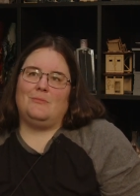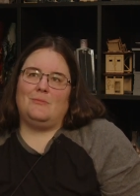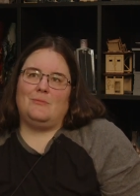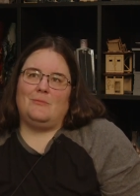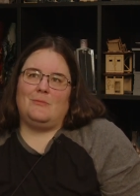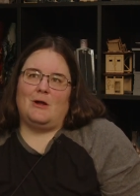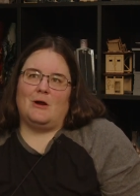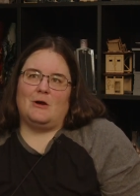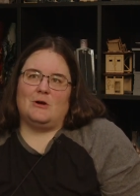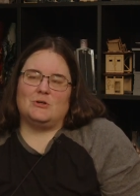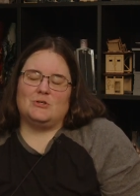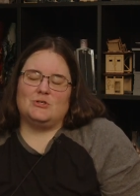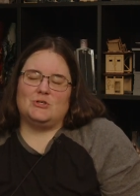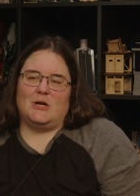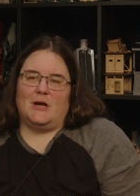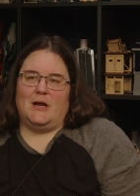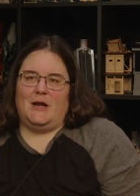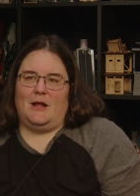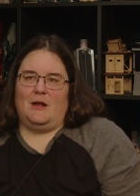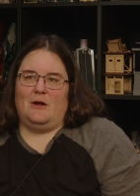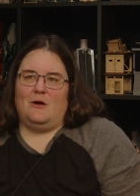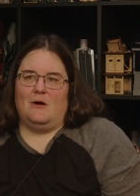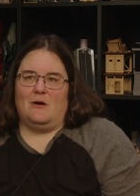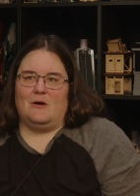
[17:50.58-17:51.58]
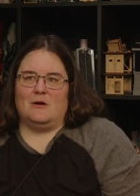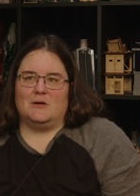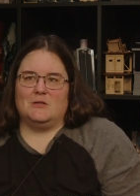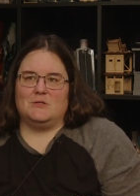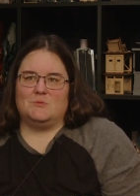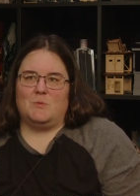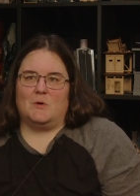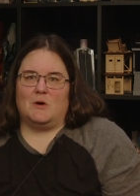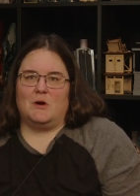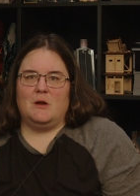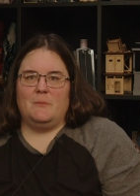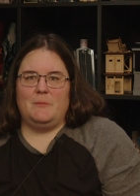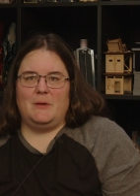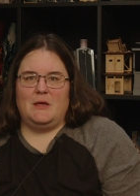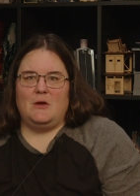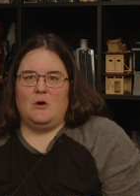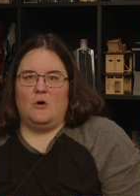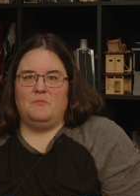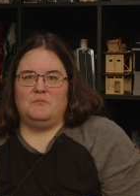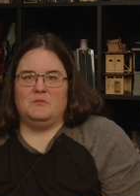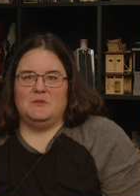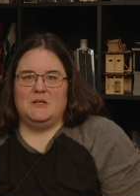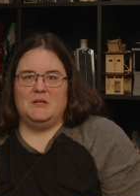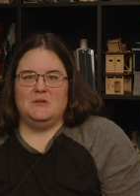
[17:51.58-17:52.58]
they're trading cards. We're going to be
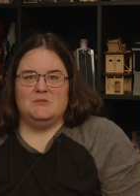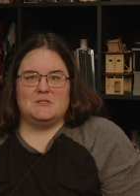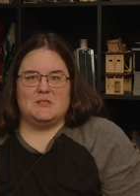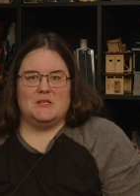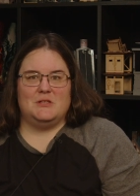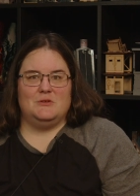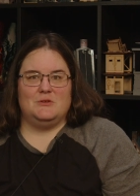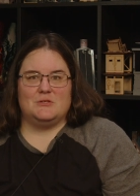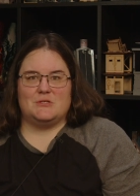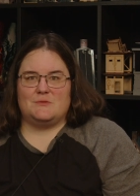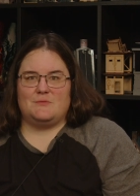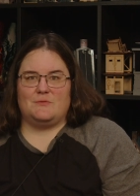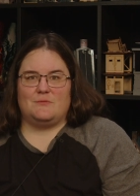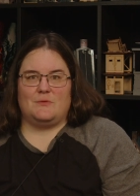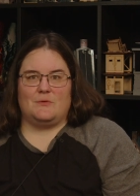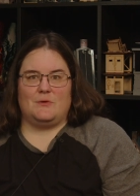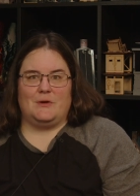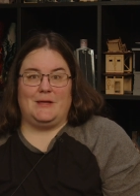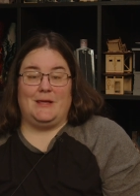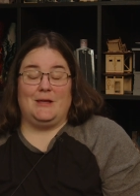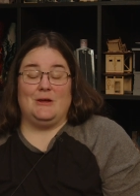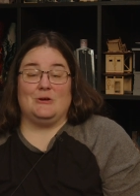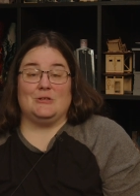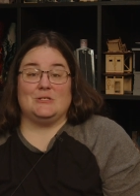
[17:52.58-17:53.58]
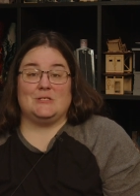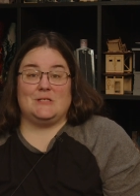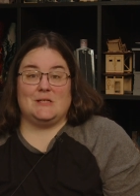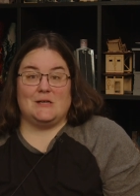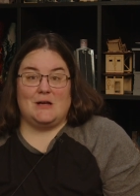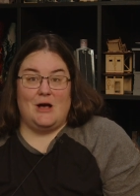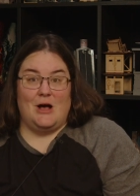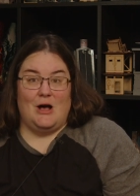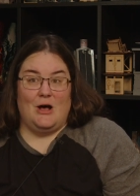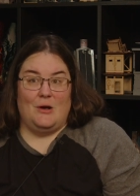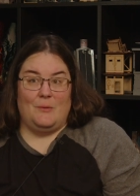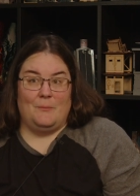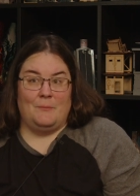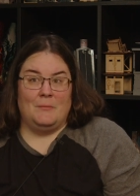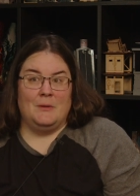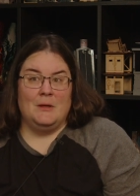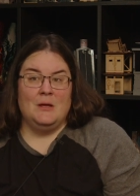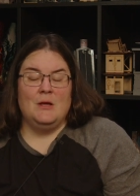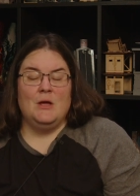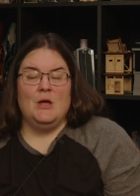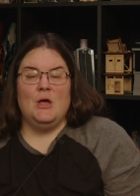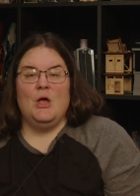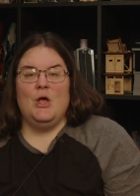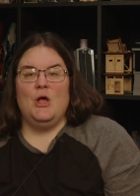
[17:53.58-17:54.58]
hopefully using those for years to come.
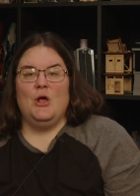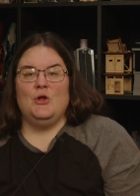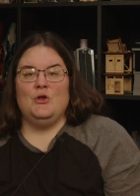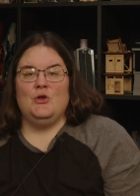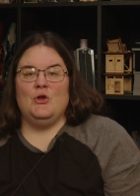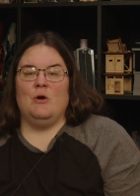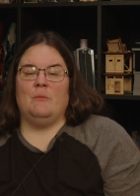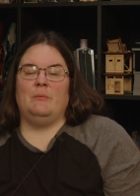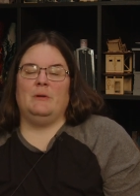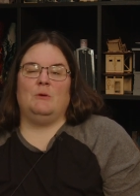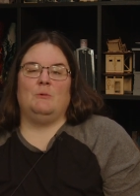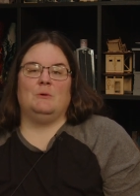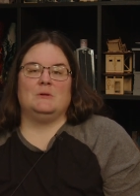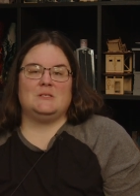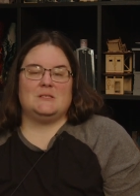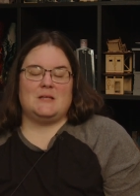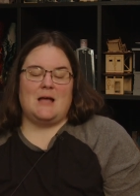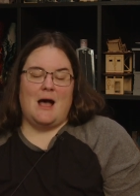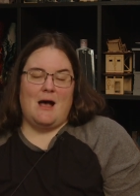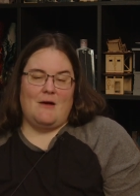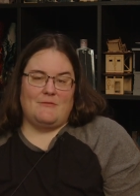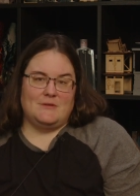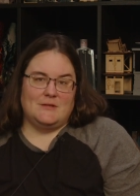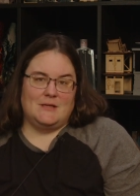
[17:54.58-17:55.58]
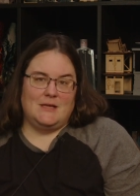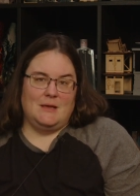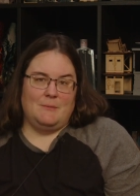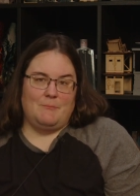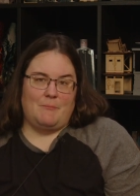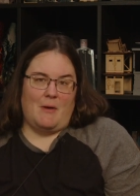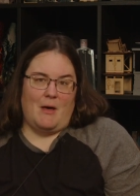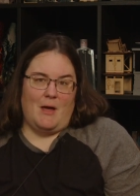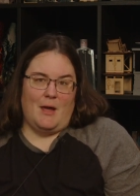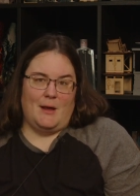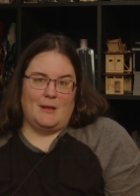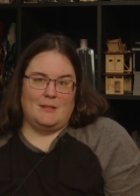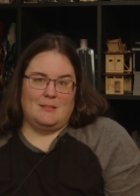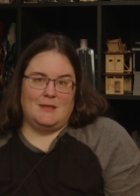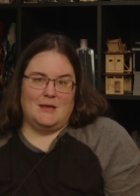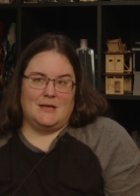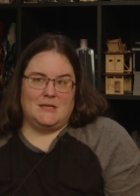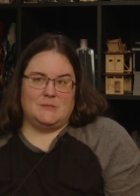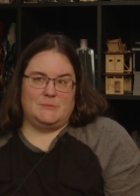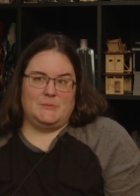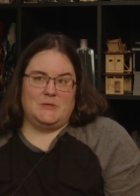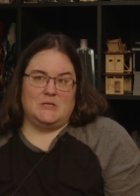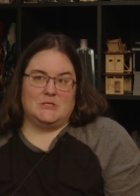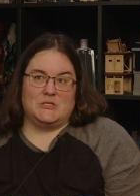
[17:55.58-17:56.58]
Nobody wants to have to keep buying
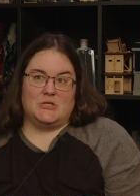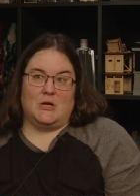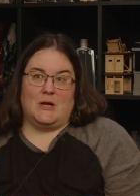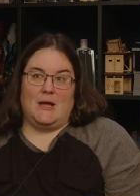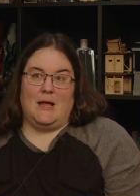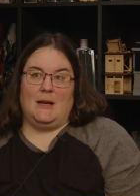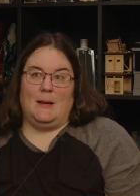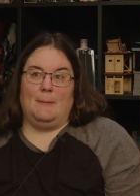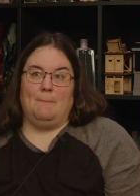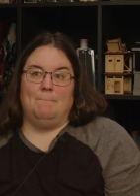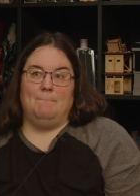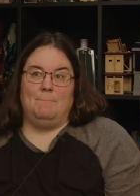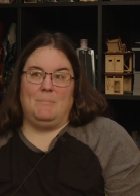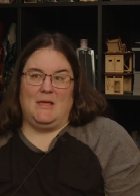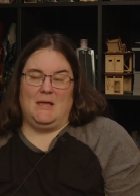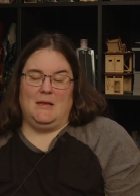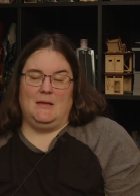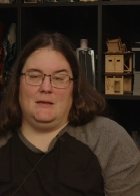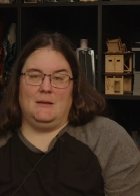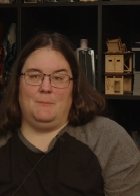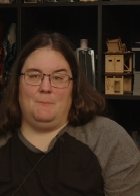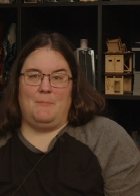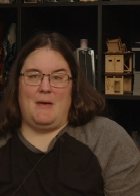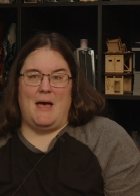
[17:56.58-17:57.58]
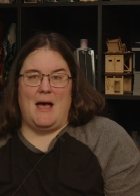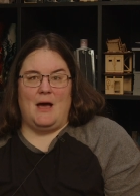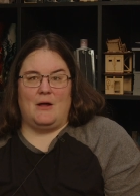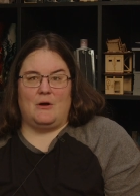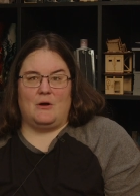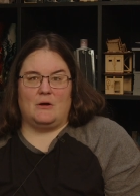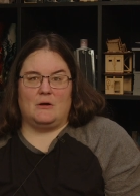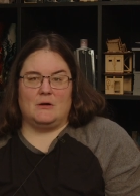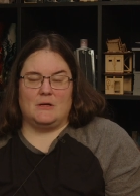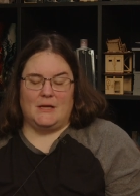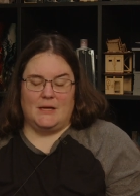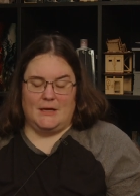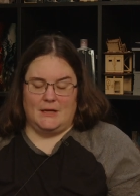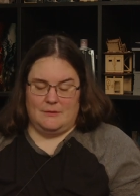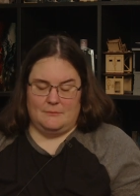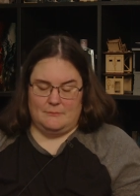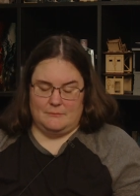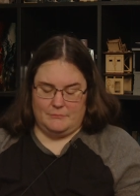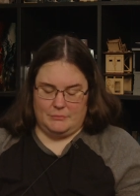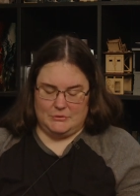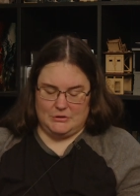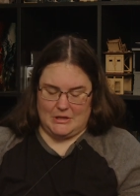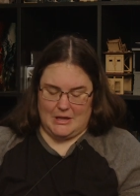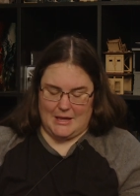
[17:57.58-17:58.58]
things because they're getting beaten and battered in
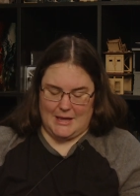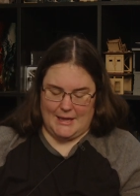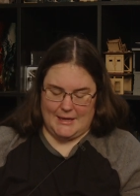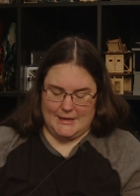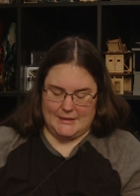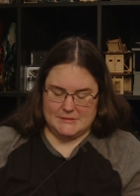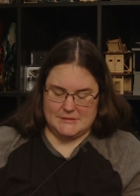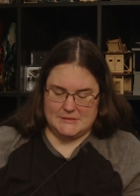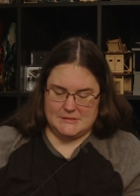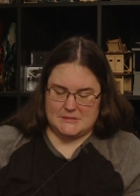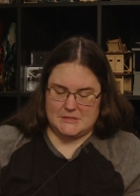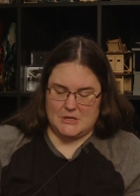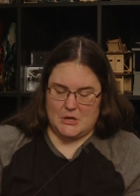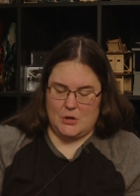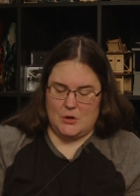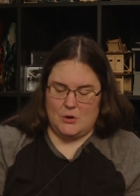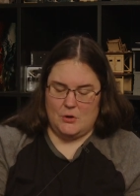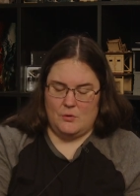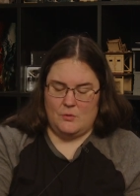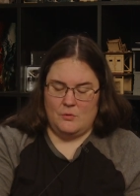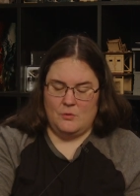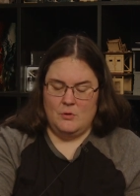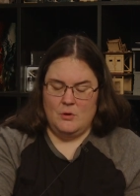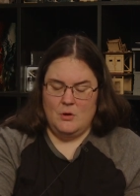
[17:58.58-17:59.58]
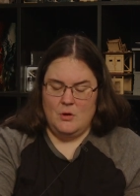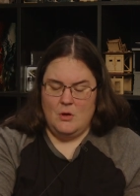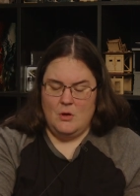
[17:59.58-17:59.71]
play. So